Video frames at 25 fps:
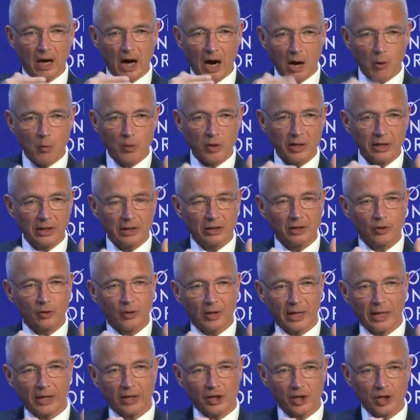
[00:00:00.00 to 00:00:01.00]
Our
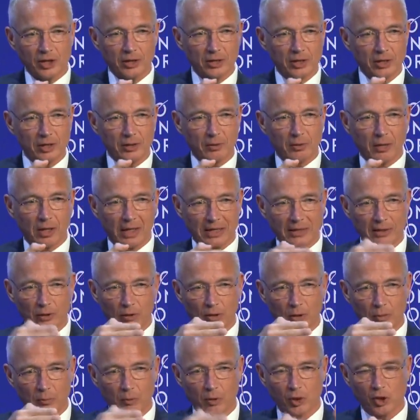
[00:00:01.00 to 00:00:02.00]
interactions as a
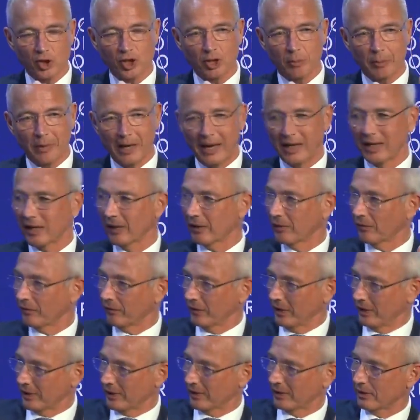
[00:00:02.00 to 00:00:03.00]
commercial bank
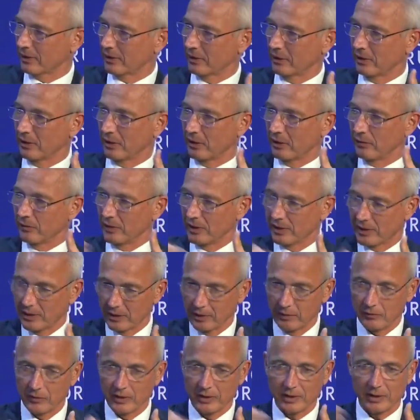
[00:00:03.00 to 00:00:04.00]
with
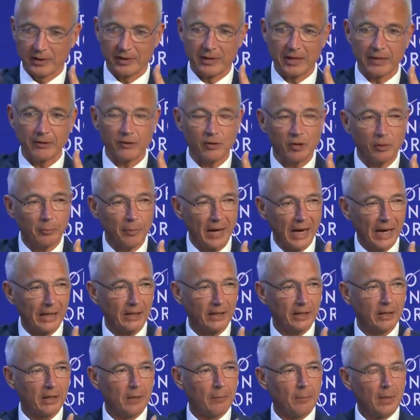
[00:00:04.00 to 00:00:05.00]
the central
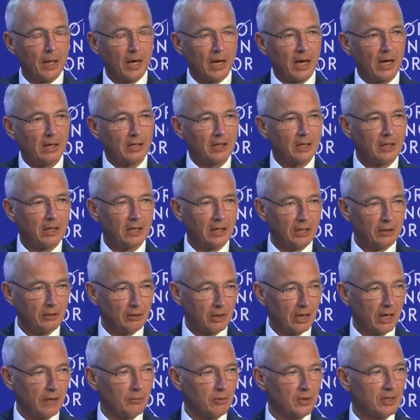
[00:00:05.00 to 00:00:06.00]
bank. And
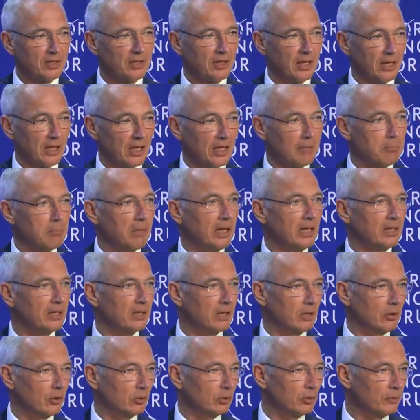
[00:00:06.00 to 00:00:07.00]
here, I would say, it
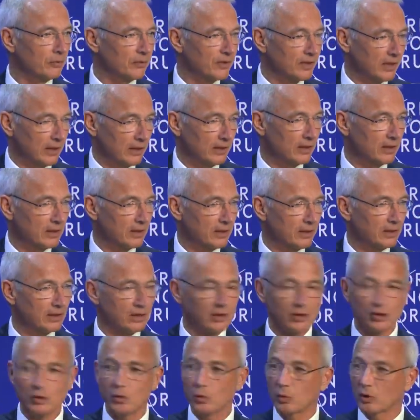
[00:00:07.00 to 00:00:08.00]
makes a lot of sense. This
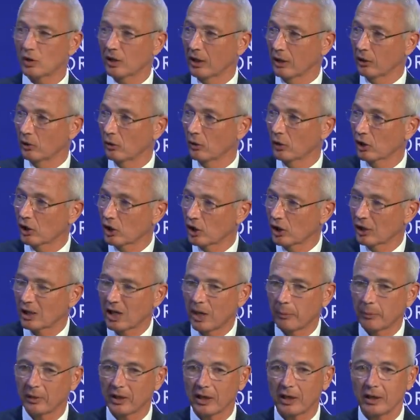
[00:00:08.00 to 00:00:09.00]
is new technology
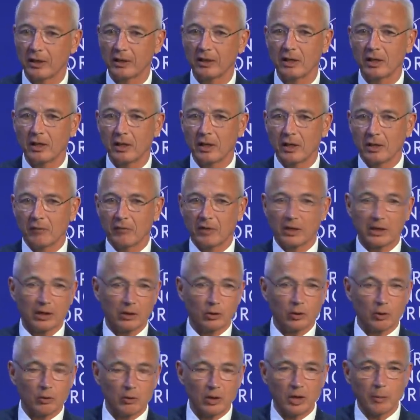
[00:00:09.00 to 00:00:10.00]
coming in. Mm-hmm. We
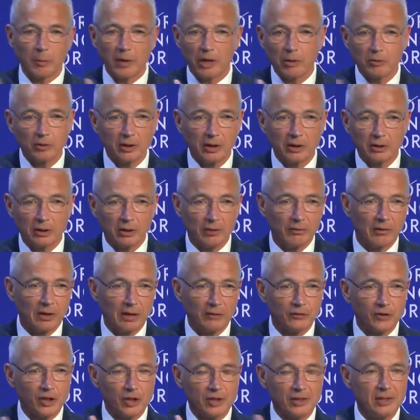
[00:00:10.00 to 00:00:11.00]
can talk about it,
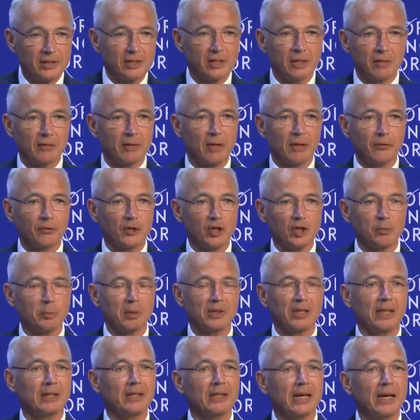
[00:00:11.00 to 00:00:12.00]
advantage, disadvantage,
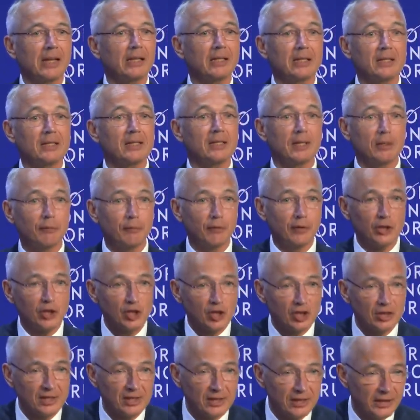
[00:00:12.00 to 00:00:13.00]
but at the end, it's an
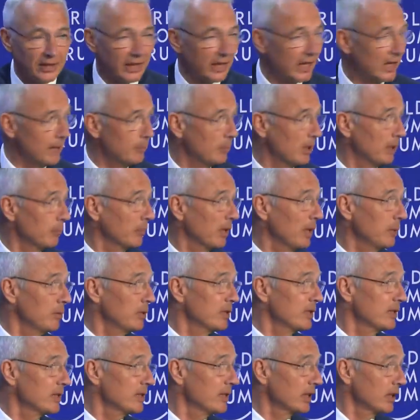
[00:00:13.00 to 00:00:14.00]
efficiency game, and
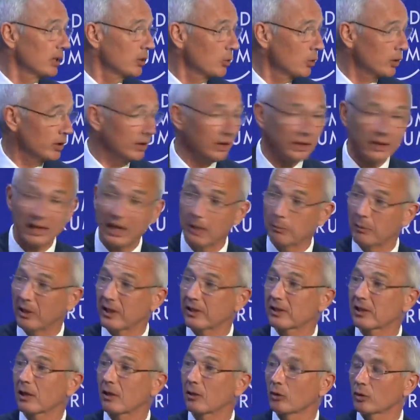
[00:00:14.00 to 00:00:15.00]
maybe it's a security game,
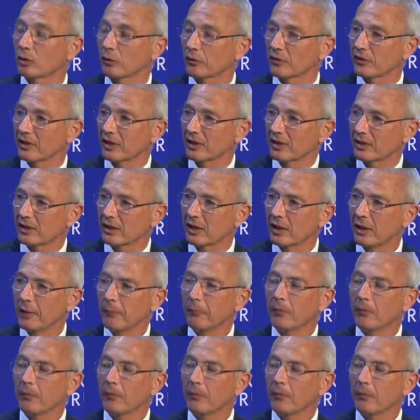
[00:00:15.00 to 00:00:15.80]
makes a lot of sense.